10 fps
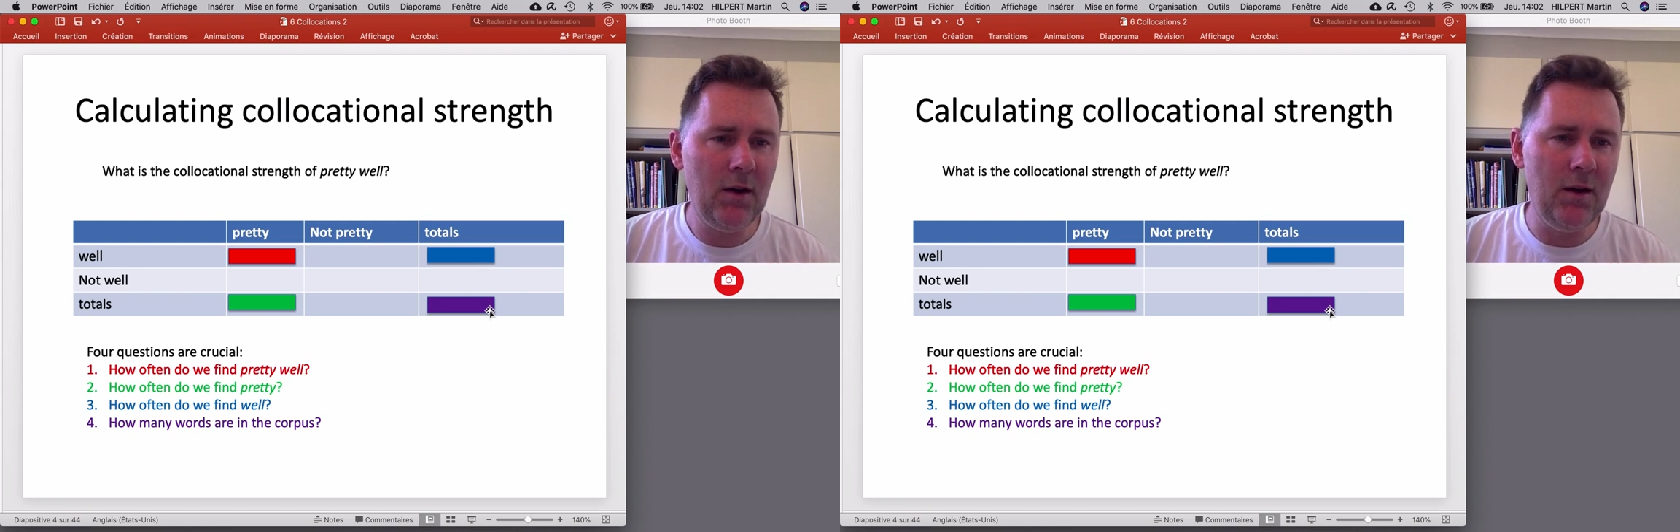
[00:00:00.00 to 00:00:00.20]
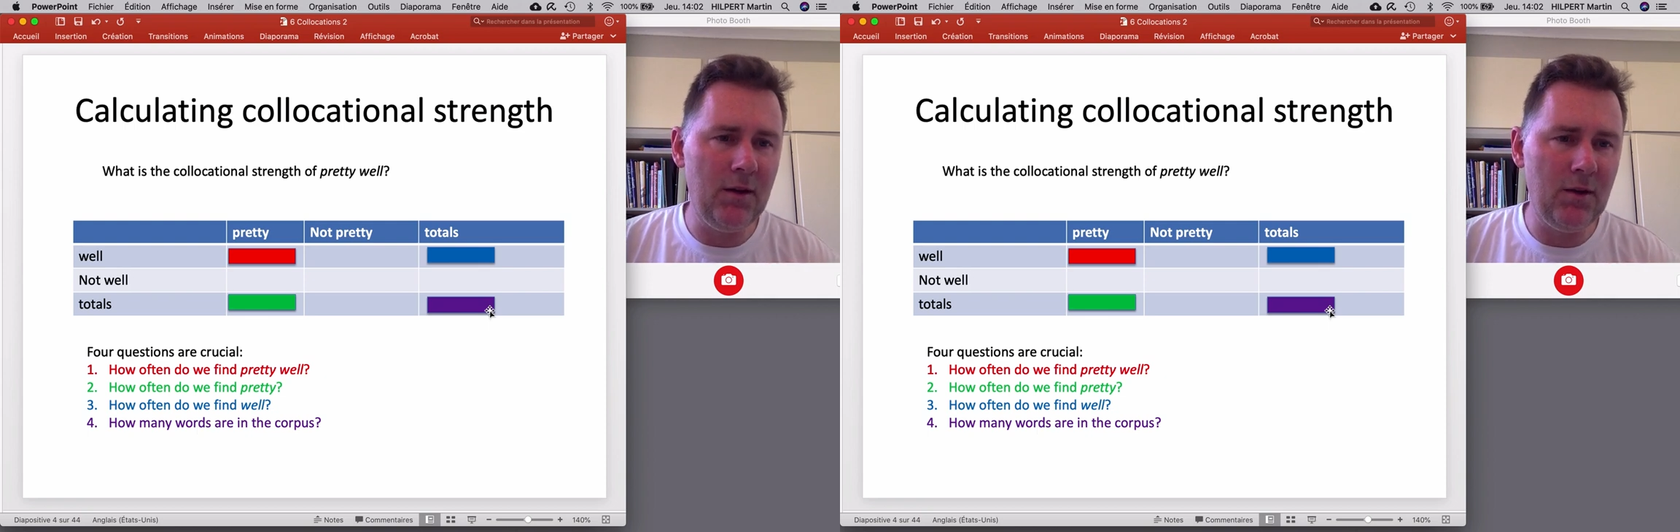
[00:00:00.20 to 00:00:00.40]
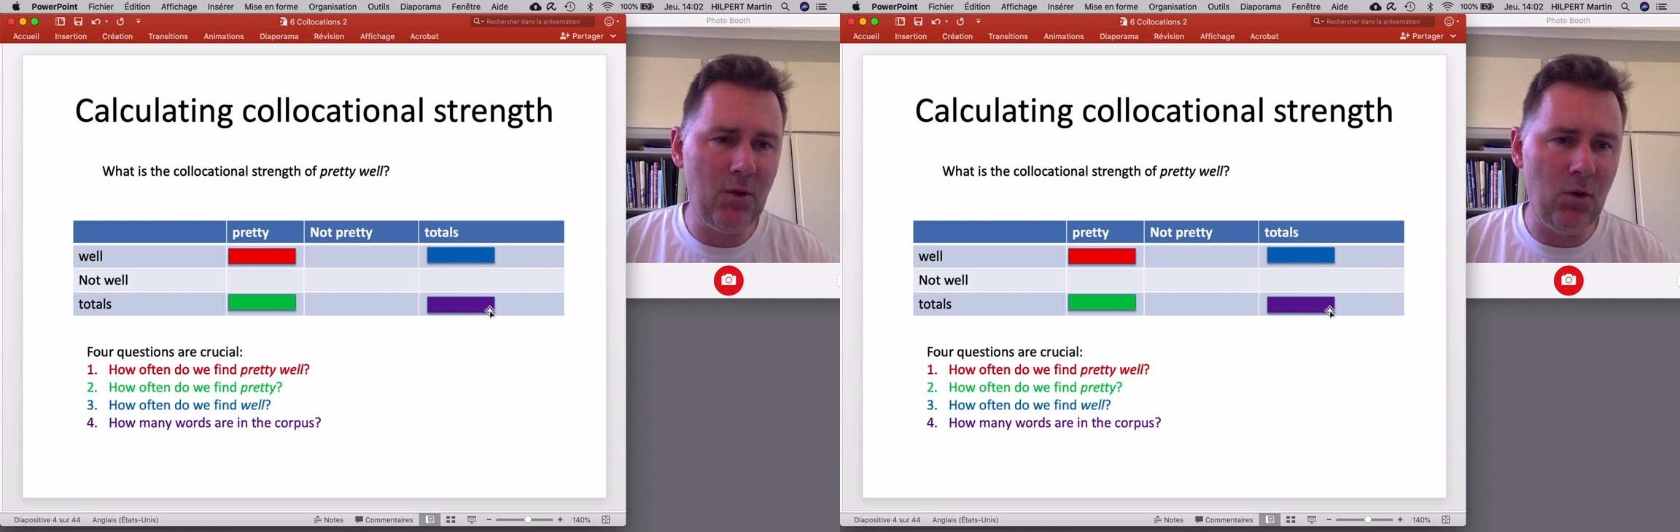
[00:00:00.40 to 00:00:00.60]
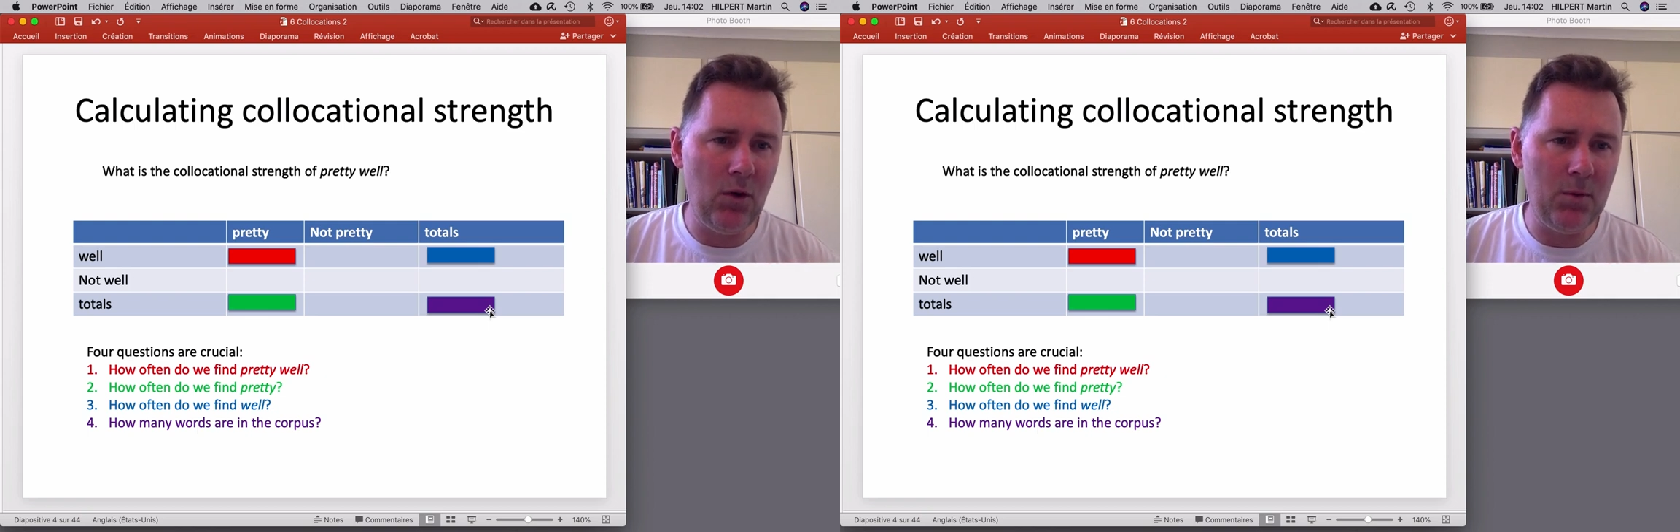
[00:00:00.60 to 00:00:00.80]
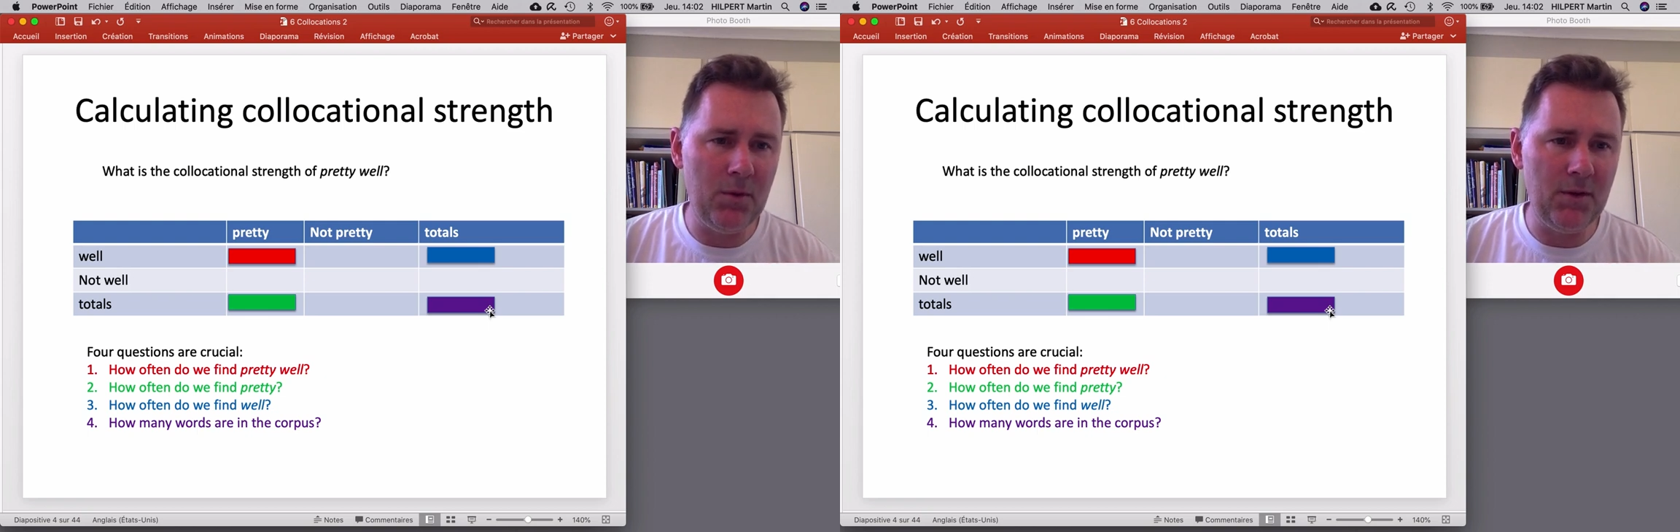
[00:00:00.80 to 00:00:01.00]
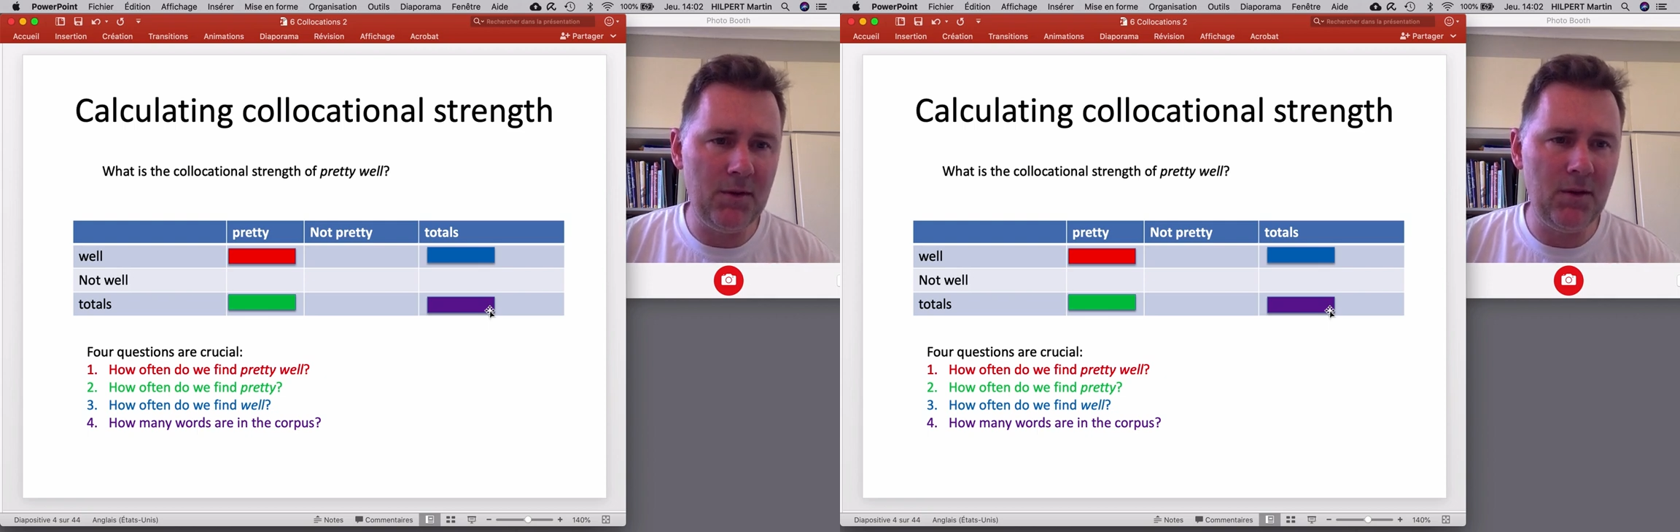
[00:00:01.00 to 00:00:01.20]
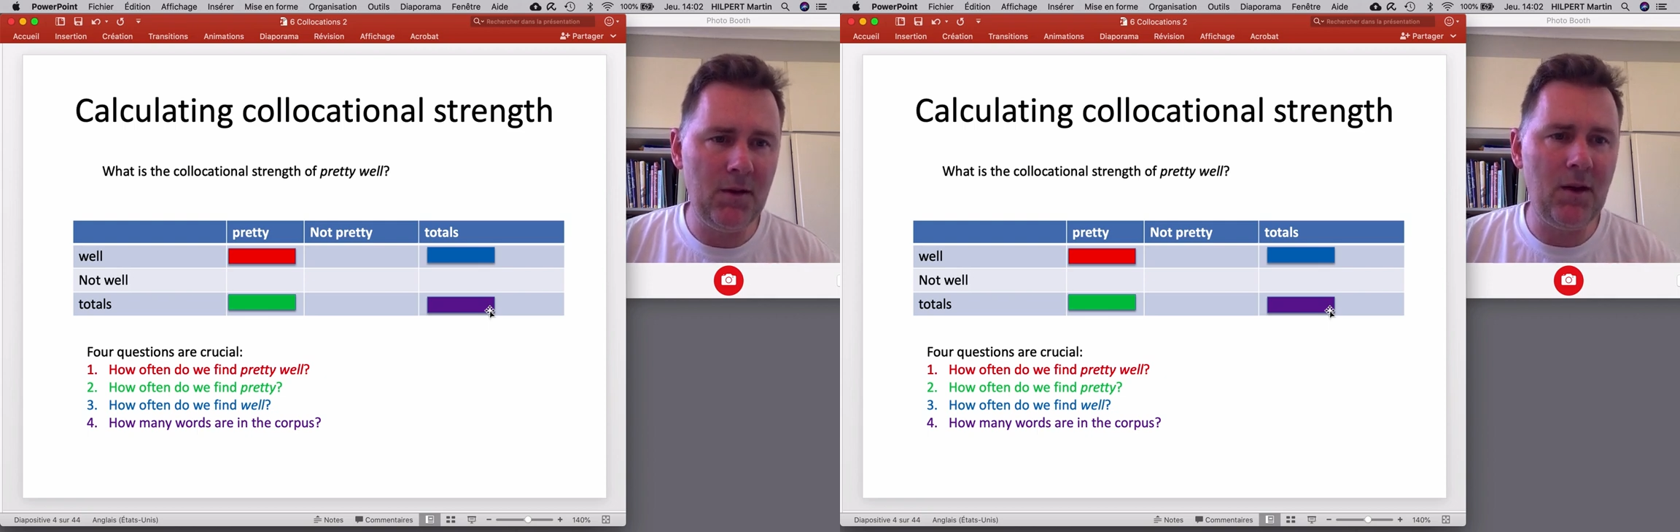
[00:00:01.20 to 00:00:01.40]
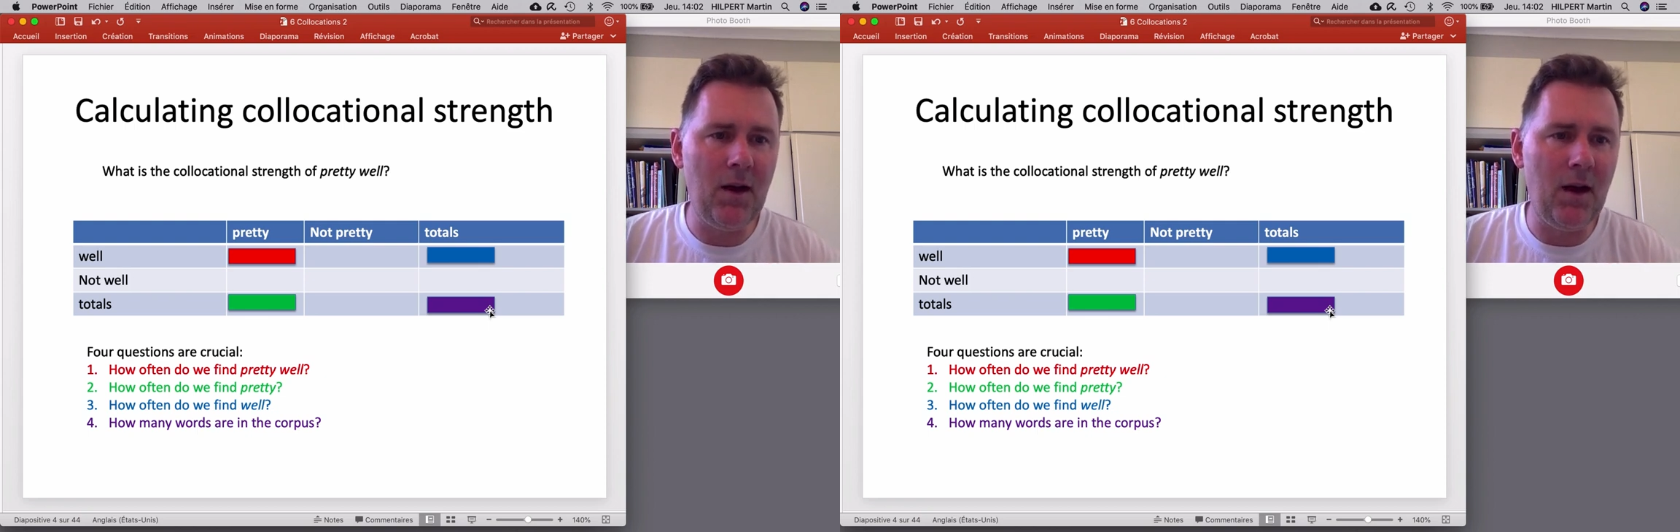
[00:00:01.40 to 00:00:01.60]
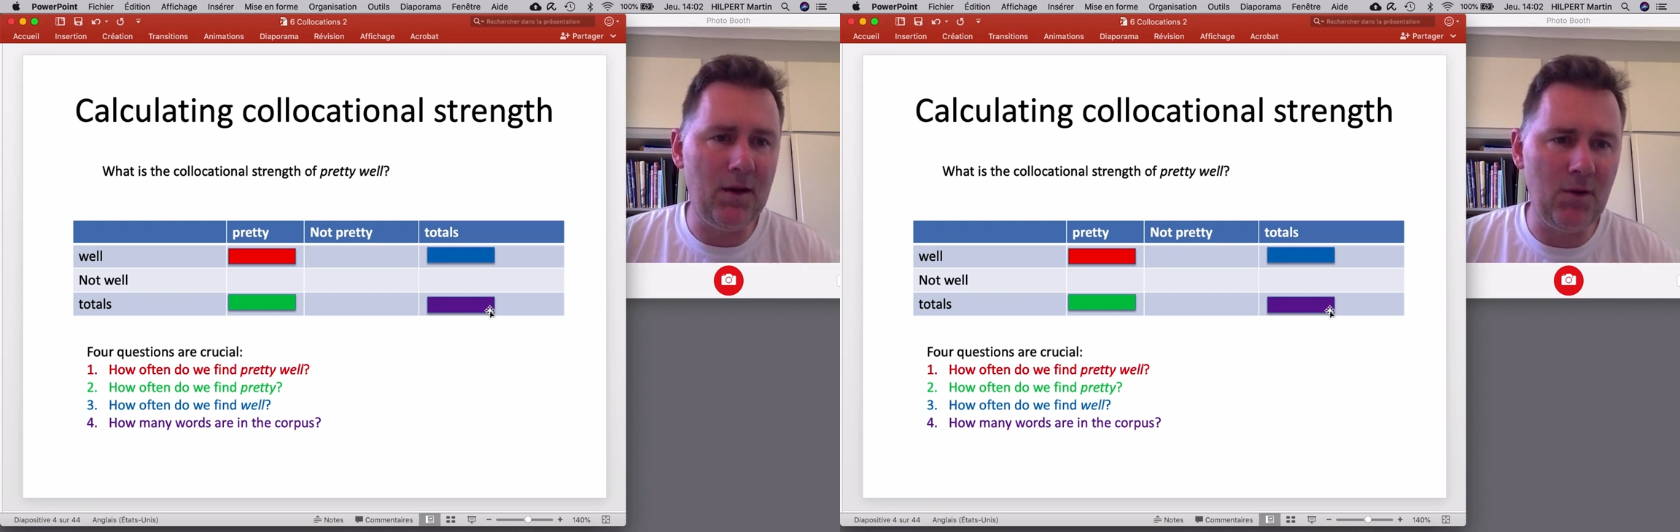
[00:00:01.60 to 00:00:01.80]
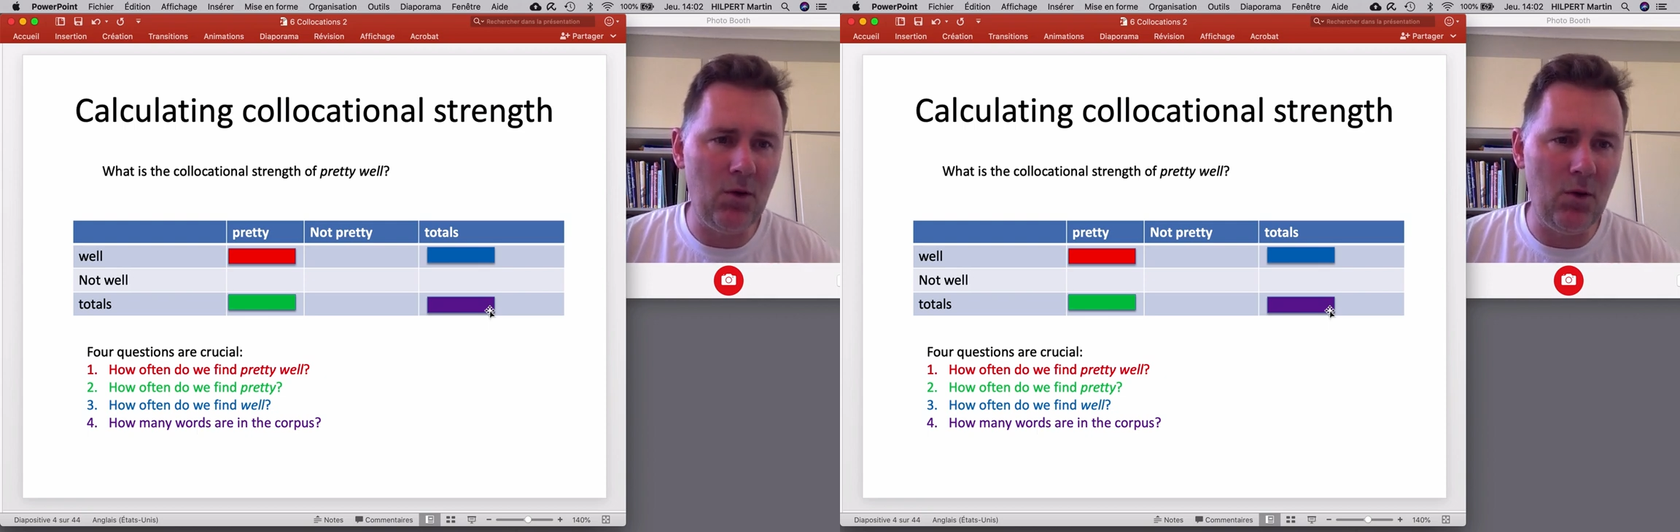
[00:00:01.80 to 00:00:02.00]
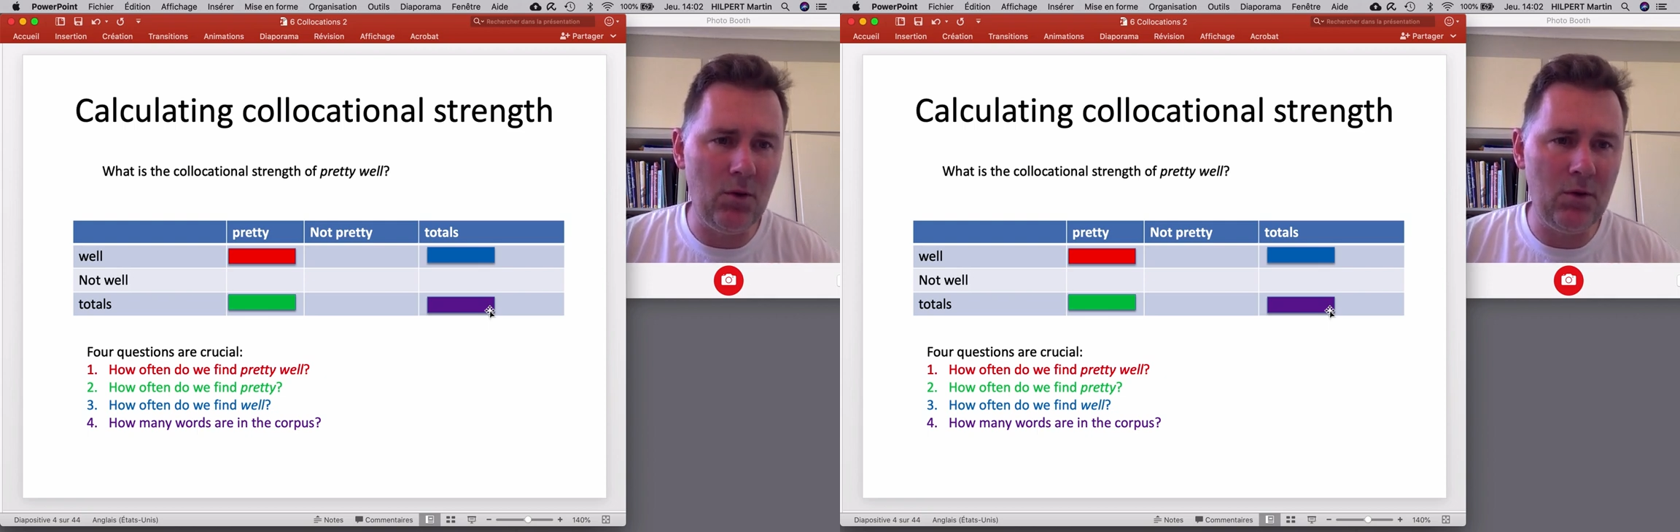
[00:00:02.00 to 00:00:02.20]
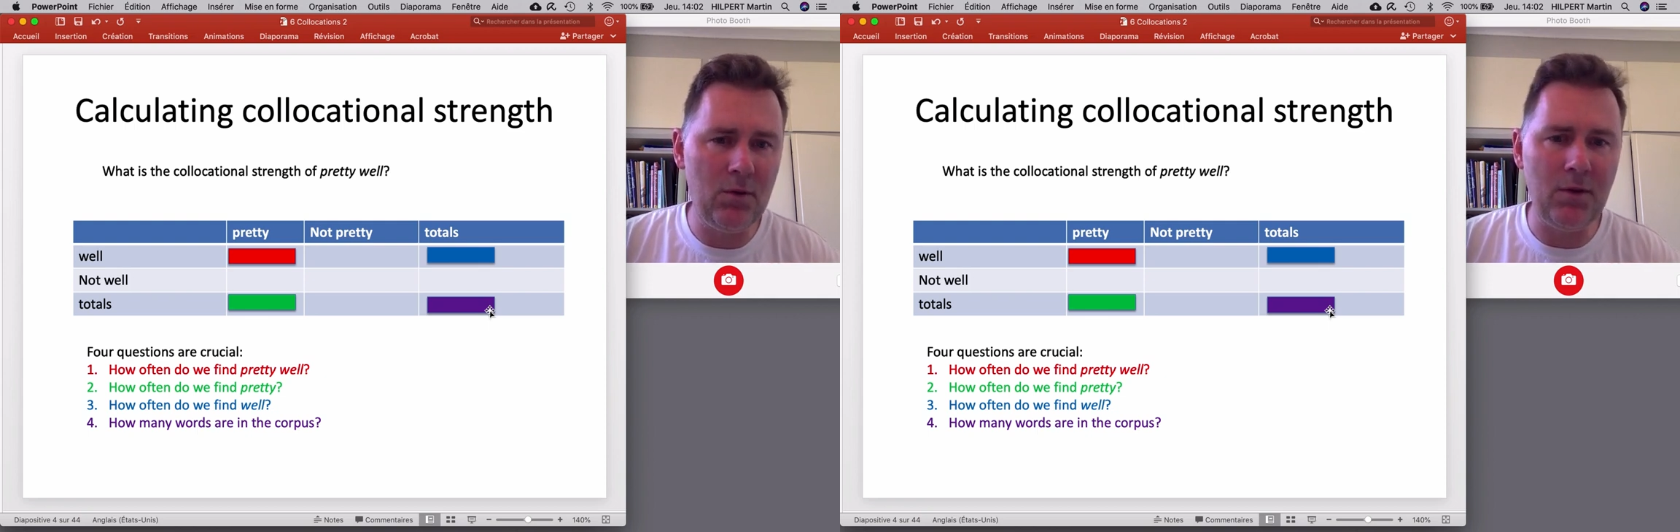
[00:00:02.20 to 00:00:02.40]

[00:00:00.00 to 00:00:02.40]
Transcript: in the corpus as a whole.